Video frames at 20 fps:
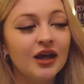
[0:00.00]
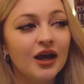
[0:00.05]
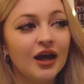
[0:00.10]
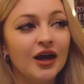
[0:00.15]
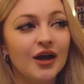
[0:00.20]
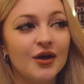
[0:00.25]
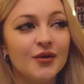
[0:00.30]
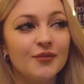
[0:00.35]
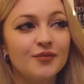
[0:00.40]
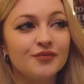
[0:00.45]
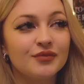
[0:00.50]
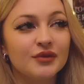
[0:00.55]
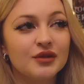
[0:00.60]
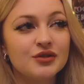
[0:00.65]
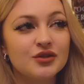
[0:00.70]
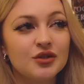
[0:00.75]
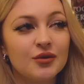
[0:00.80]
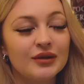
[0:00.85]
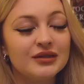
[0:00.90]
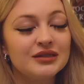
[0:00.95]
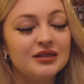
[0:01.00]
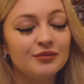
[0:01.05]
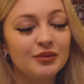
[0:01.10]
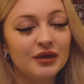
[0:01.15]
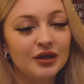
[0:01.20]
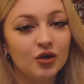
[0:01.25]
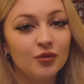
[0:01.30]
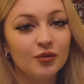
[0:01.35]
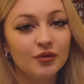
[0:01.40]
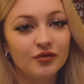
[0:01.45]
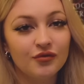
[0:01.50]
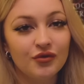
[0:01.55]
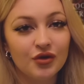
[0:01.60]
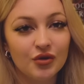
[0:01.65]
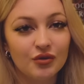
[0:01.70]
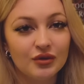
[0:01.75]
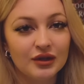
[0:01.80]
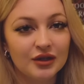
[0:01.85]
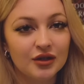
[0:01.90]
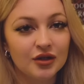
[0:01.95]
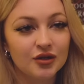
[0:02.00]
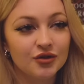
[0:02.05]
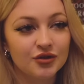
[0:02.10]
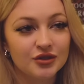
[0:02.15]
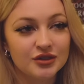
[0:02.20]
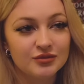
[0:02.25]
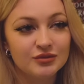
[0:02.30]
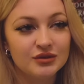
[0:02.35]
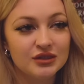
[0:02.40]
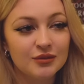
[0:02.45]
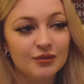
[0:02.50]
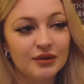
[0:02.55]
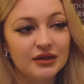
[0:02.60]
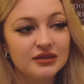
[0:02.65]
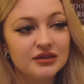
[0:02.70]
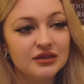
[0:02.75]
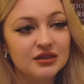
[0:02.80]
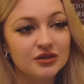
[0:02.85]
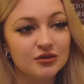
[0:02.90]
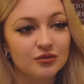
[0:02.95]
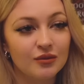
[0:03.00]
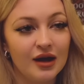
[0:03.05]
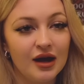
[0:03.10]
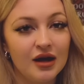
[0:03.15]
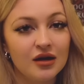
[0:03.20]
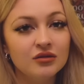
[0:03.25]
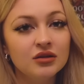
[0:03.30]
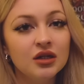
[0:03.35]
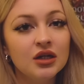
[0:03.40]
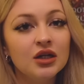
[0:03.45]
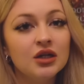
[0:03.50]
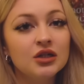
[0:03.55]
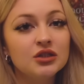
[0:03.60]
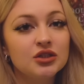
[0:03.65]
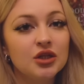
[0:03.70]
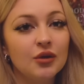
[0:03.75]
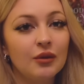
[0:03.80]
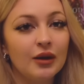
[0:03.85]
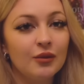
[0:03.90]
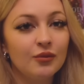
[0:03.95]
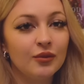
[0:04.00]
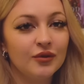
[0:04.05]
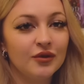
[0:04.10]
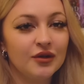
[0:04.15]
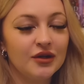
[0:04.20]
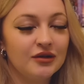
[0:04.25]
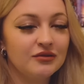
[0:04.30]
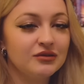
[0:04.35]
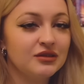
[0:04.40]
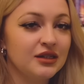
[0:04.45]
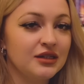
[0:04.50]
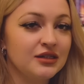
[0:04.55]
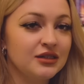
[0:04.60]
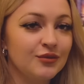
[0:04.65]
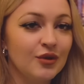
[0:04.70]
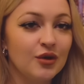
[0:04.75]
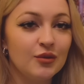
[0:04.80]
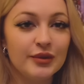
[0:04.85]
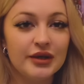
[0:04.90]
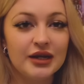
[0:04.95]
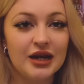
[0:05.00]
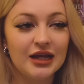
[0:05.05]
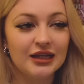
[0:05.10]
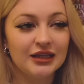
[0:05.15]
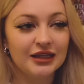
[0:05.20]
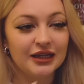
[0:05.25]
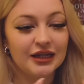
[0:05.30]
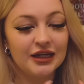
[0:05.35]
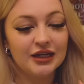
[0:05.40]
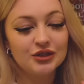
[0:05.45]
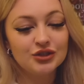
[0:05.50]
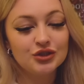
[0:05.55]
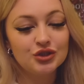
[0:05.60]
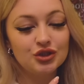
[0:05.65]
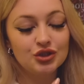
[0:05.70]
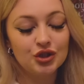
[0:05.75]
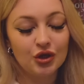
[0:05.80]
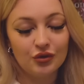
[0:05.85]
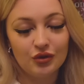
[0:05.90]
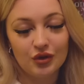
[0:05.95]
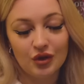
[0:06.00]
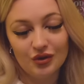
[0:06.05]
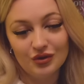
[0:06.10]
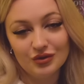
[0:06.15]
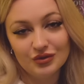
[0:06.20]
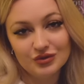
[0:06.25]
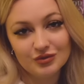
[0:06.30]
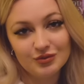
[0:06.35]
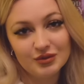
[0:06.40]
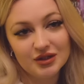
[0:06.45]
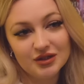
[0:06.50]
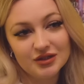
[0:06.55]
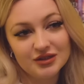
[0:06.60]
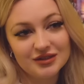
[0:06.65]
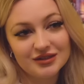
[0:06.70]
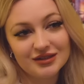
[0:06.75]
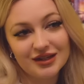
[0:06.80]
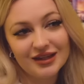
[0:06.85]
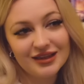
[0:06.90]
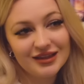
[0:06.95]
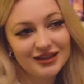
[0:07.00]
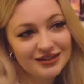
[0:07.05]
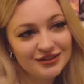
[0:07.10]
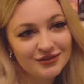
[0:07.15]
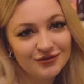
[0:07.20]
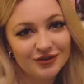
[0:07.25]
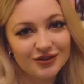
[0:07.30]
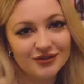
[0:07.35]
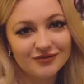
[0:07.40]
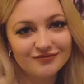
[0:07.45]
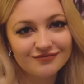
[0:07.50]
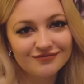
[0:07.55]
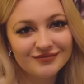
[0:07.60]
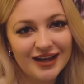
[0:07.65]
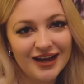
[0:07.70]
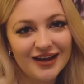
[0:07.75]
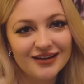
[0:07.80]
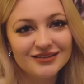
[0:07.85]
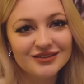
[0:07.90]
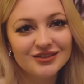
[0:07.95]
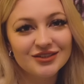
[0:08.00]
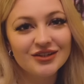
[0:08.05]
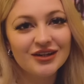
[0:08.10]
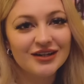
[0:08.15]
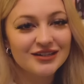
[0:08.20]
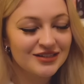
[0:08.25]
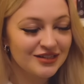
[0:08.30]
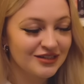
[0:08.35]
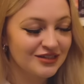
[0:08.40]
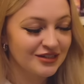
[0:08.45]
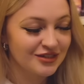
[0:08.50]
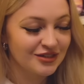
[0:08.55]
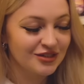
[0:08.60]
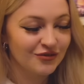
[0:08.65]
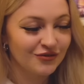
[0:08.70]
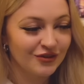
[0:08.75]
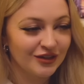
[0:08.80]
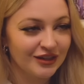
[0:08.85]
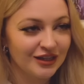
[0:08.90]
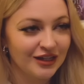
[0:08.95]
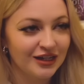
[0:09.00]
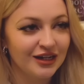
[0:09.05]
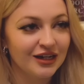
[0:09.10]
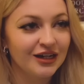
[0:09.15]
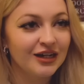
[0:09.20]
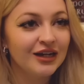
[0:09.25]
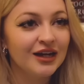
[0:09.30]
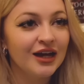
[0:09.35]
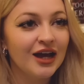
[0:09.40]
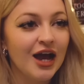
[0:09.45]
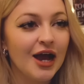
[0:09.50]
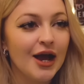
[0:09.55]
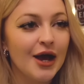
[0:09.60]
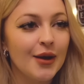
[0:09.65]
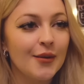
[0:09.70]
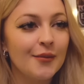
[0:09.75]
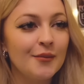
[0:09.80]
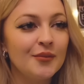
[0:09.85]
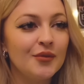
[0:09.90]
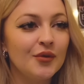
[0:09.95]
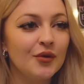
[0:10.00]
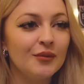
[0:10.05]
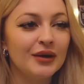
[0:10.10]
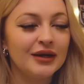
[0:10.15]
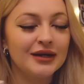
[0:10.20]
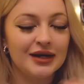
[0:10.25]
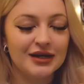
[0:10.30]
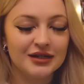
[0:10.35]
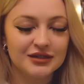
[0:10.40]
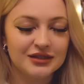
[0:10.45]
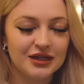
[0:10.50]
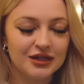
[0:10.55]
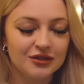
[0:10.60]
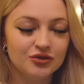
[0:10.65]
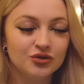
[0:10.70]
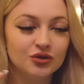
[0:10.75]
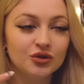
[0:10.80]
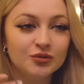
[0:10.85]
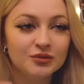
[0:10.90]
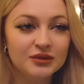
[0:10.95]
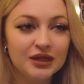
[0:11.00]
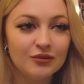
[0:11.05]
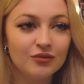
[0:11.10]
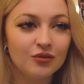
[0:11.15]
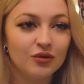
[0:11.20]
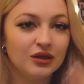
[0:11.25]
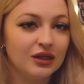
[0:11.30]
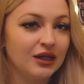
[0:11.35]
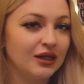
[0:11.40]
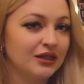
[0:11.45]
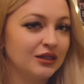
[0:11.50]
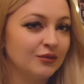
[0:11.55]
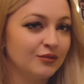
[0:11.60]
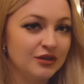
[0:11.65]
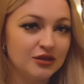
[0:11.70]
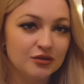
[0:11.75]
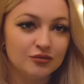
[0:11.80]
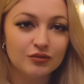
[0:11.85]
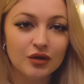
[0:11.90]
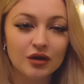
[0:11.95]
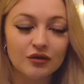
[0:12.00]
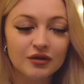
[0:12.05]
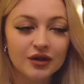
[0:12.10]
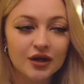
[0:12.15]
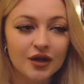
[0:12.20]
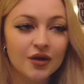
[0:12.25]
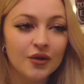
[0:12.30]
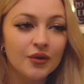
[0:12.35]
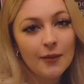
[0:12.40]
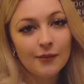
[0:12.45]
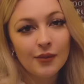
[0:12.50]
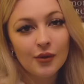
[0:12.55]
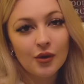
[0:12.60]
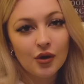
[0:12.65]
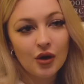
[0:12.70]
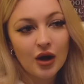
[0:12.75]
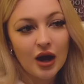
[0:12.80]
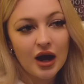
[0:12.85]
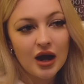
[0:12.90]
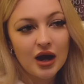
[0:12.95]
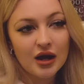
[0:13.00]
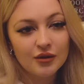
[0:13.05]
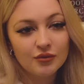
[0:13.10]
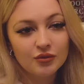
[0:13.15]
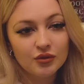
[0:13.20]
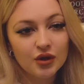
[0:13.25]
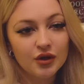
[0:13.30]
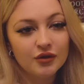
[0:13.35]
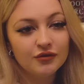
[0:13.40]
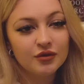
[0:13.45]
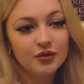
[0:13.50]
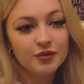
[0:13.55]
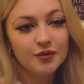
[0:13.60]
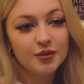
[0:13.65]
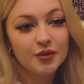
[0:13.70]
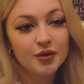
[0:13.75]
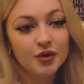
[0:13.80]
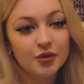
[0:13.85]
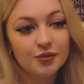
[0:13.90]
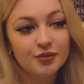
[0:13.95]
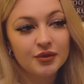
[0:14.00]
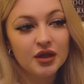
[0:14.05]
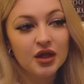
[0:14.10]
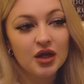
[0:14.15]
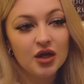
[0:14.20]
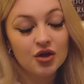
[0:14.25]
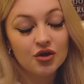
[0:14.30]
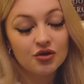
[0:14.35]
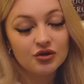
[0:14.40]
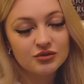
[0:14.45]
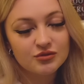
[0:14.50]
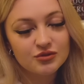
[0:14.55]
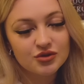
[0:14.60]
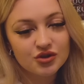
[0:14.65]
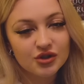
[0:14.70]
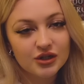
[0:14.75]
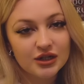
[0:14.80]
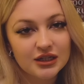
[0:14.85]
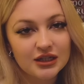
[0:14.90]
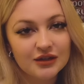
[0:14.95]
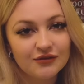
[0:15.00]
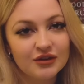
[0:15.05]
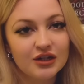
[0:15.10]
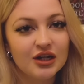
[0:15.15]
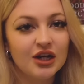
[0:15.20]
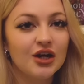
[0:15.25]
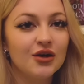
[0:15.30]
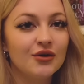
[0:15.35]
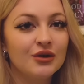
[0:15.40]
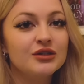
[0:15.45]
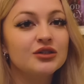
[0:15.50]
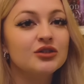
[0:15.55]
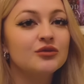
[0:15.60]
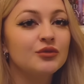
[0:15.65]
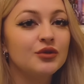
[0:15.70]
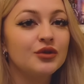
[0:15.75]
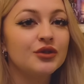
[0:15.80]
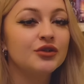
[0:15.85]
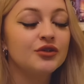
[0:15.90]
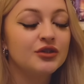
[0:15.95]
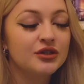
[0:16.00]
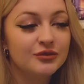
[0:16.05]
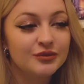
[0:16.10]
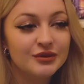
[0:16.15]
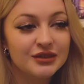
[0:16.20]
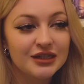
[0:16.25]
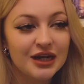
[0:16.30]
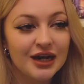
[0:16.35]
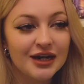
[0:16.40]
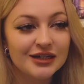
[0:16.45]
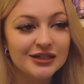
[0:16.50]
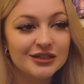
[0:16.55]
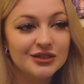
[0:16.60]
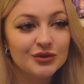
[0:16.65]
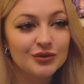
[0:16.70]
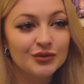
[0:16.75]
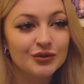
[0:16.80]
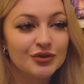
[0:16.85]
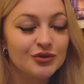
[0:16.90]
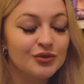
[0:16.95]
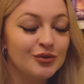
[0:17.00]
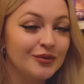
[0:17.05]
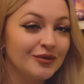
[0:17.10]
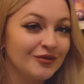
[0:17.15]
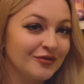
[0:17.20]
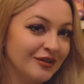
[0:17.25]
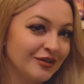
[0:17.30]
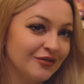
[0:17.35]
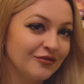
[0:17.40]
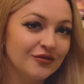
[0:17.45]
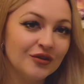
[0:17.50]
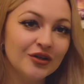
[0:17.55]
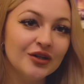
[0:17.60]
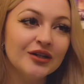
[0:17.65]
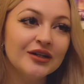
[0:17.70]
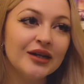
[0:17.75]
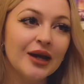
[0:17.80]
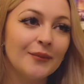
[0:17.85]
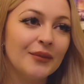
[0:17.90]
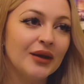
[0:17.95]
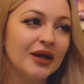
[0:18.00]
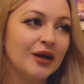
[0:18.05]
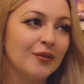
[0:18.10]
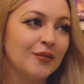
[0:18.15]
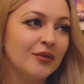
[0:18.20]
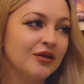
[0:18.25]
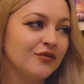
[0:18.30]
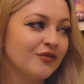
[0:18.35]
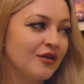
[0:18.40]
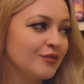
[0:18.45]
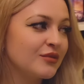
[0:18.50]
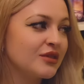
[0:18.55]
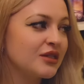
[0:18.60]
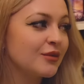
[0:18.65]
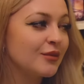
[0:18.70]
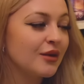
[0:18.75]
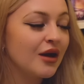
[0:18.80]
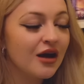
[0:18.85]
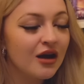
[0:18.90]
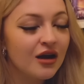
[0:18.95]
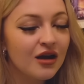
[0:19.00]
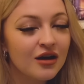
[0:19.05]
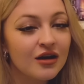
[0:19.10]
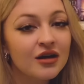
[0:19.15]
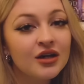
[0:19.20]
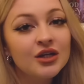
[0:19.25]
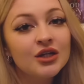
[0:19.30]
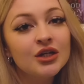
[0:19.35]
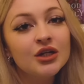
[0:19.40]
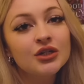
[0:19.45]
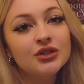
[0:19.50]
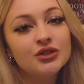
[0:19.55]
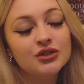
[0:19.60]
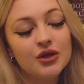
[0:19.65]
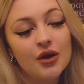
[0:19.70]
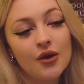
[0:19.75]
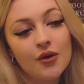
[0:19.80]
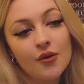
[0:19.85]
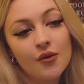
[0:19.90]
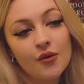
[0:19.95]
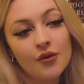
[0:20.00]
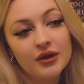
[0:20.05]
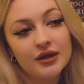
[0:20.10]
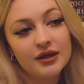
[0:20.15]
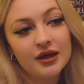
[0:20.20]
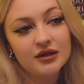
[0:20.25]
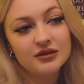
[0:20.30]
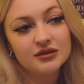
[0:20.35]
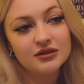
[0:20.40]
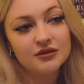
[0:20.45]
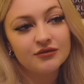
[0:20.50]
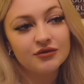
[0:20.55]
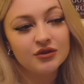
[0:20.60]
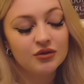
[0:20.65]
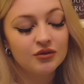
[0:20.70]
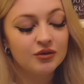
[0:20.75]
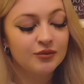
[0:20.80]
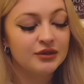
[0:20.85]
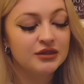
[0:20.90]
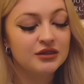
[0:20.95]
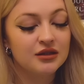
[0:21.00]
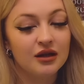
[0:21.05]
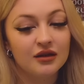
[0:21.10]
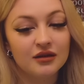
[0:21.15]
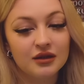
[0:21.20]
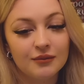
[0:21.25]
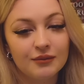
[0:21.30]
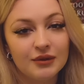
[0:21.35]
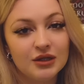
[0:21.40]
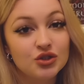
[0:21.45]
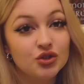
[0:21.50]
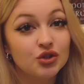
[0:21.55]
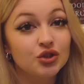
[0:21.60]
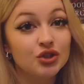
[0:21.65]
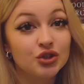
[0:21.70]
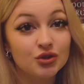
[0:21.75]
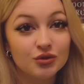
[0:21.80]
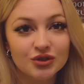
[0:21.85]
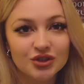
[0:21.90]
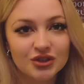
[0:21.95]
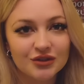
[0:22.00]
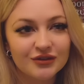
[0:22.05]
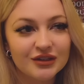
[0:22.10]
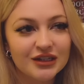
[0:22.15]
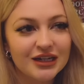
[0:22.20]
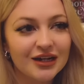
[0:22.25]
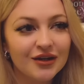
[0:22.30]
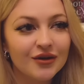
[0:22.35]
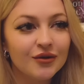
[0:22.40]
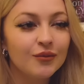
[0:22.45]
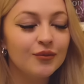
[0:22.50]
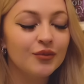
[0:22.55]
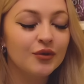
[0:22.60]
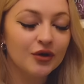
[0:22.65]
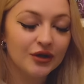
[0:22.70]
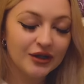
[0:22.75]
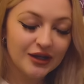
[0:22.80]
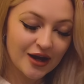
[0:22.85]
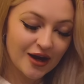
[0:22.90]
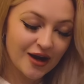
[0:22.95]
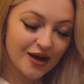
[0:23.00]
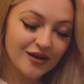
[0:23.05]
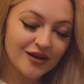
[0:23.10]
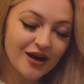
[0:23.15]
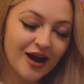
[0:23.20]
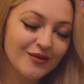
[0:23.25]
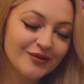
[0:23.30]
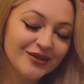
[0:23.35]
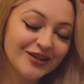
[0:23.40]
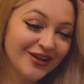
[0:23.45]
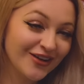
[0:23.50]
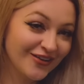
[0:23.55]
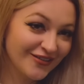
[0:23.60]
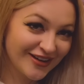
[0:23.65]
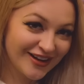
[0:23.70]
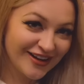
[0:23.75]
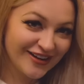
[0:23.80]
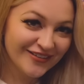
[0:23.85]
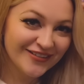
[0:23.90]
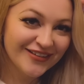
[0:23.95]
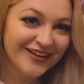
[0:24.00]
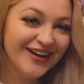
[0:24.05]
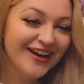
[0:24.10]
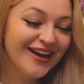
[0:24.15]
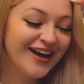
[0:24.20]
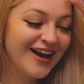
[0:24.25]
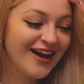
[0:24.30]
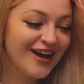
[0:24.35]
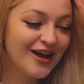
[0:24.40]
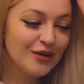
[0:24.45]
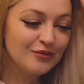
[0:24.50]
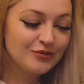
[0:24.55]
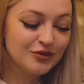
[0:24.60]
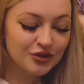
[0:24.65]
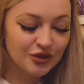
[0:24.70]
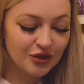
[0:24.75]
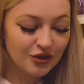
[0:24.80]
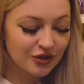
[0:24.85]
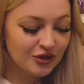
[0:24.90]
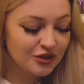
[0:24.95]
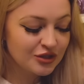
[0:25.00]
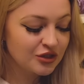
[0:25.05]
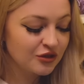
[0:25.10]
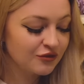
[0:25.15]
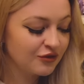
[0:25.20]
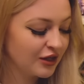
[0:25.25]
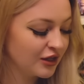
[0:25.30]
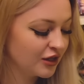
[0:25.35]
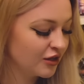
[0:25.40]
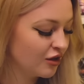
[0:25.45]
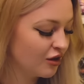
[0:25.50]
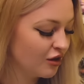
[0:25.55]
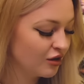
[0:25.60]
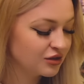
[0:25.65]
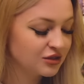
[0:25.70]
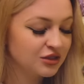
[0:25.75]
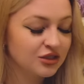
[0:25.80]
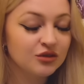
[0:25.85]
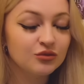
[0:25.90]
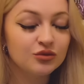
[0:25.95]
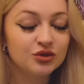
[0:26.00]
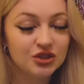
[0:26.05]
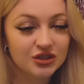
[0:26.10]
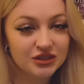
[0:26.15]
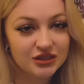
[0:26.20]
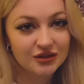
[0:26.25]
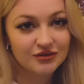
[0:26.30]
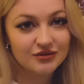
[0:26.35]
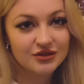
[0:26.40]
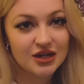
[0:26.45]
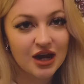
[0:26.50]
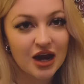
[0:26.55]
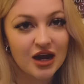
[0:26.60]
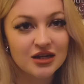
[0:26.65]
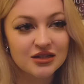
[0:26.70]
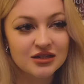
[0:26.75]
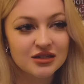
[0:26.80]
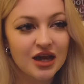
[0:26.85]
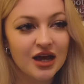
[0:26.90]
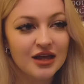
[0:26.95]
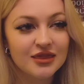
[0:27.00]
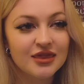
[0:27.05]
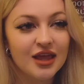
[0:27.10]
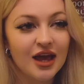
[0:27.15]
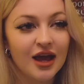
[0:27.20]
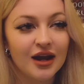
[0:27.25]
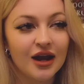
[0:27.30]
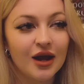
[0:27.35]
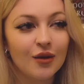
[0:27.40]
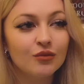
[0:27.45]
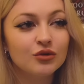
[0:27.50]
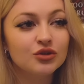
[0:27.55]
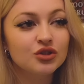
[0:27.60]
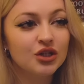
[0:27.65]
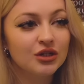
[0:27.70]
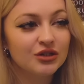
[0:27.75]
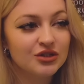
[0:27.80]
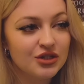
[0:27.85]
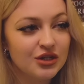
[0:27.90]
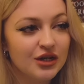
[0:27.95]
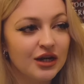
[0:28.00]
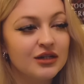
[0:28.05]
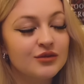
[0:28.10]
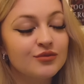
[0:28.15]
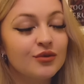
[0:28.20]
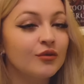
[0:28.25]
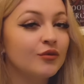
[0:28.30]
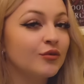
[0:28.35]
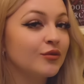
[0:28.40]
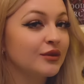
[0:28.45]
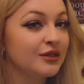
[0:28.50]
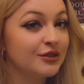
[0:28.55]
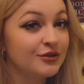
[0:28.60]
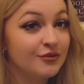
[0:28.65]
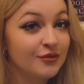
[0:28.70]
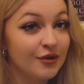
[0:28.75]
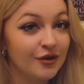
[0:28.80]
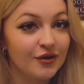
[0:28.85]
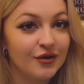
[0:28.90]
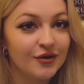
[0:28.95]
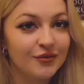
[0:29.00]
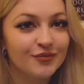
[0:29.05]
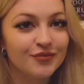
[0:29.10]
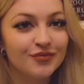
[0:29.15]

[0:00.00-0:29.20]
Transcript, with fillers: um so i did pick up a few like a christmassy bits as well so i will go downstairs in a moment and like show those because i think it's fun and you guys like seeing stuff like that um but my next actual update will likely be tomorrow but I will hopefully be putting up the Christmas tree in that video and some other Christmas decks which will be really fun I'm picking up my November TBR so yes if you don't want to miss that then make sure you do watch that video but yeah I'm gonna go now um show you the stuff I got which is downstairs and then I will chat to you guys probably tomorrow